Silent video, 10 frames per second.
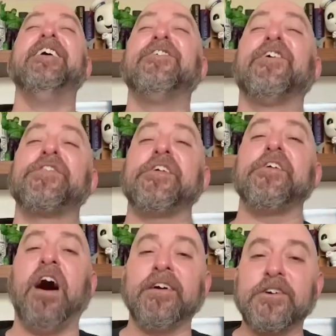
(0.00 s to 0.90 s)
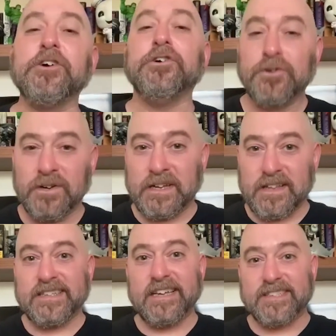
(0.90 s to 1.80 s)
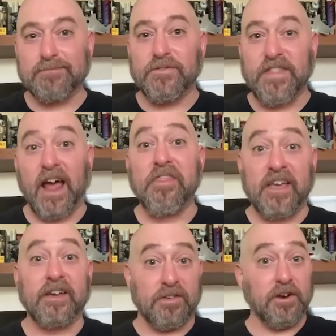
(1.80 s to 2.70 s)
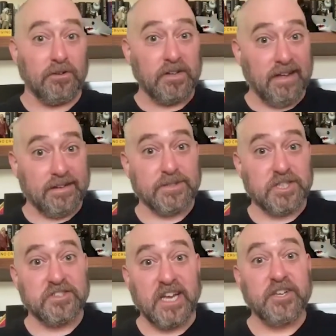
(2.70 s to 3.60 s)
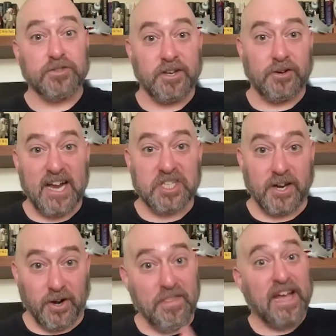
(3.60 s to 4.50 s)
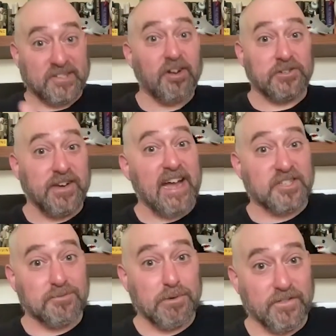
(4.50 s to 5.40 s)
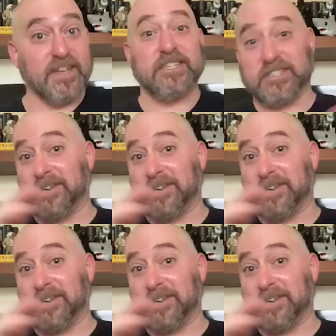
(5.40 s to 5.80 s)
Well, Goon is a movie that I think, you know, as much as you said you were done your action era, that's also an action movie in addition